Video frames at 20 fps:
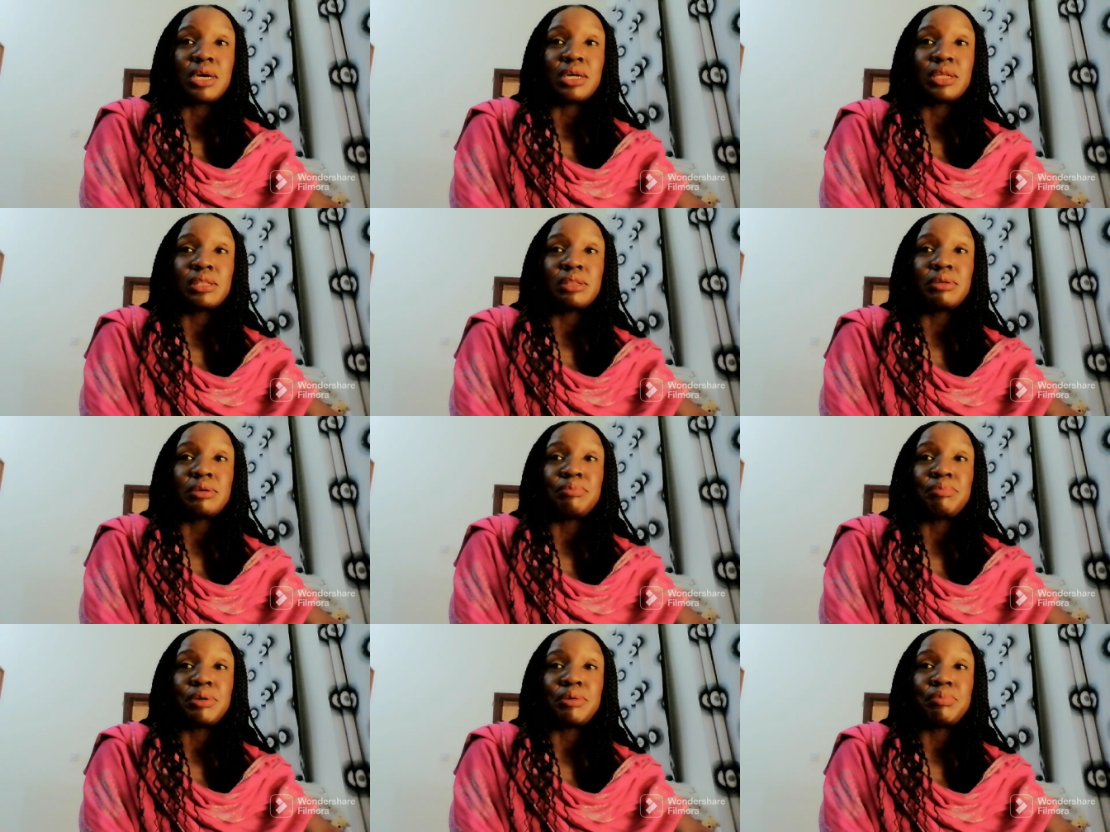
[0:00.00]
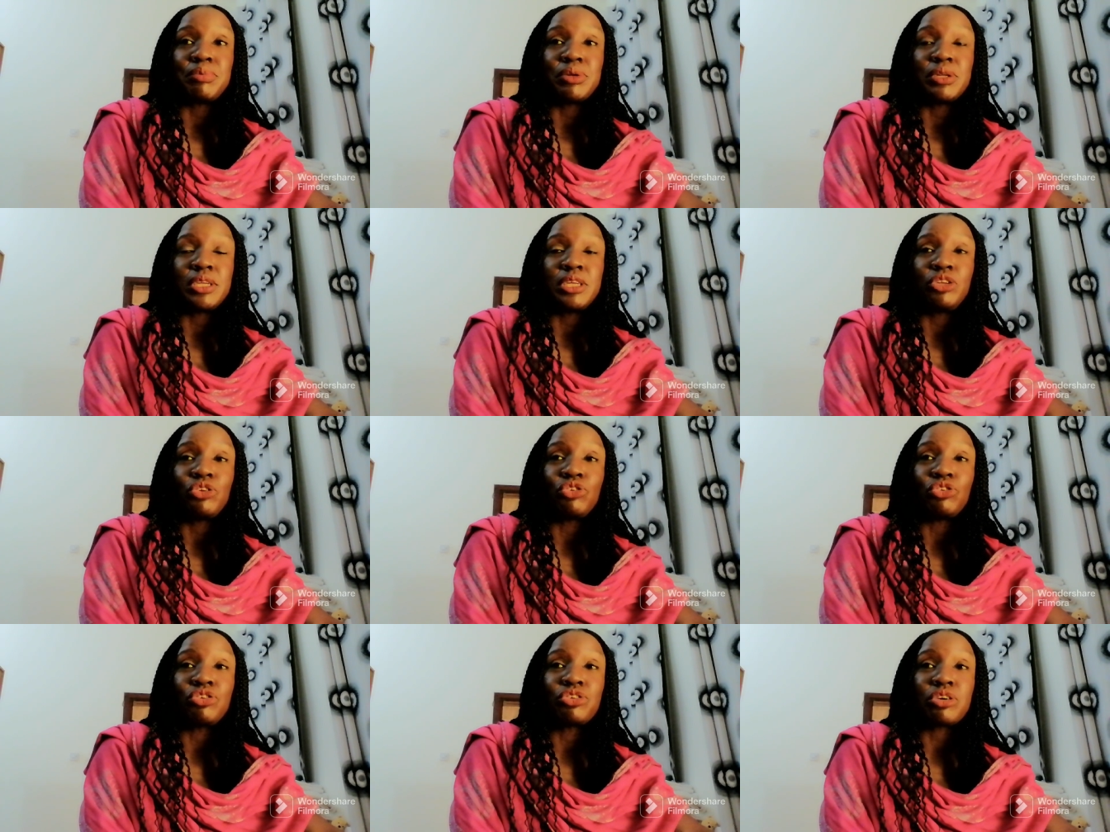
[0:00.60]
I think people
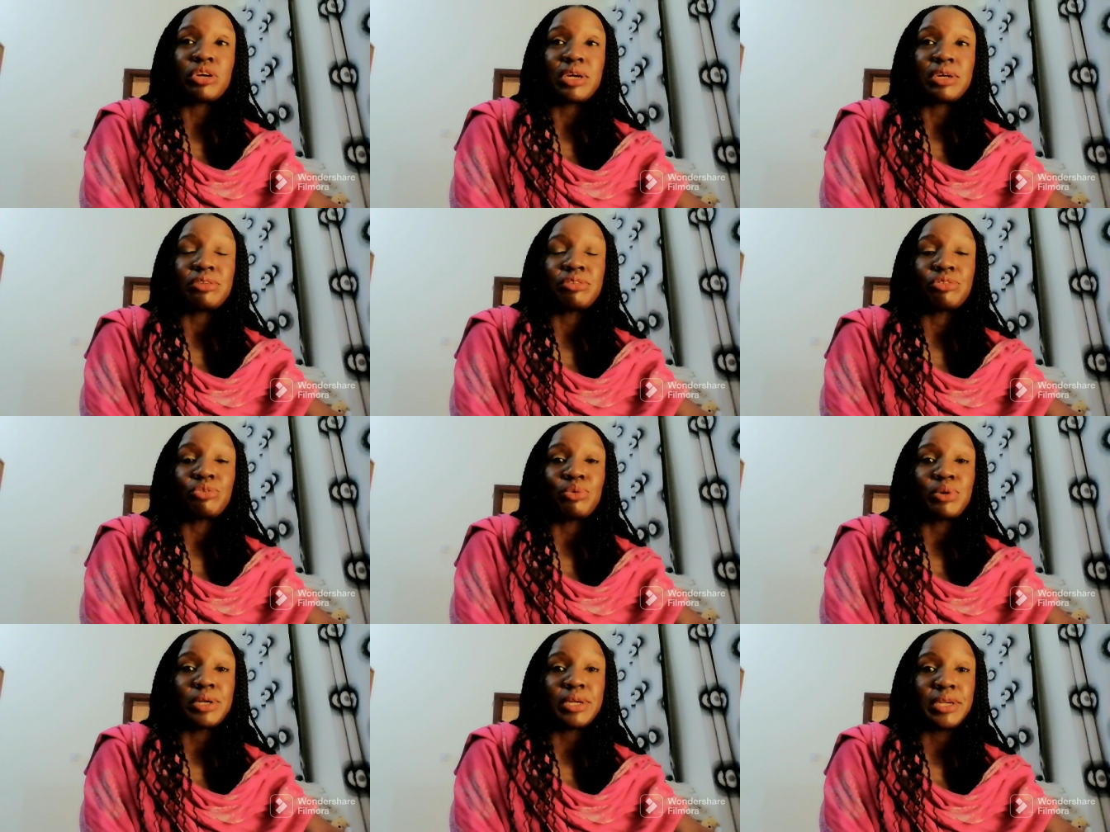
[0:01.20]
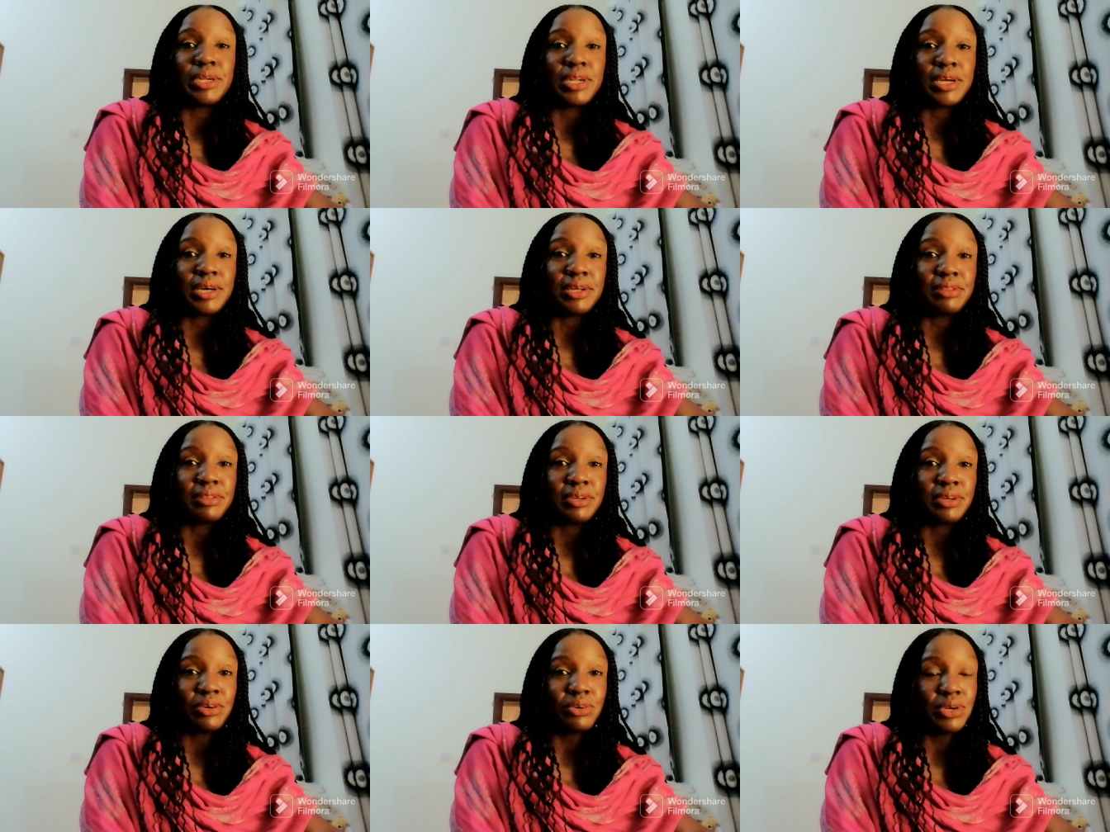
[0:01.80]
need to trust one another.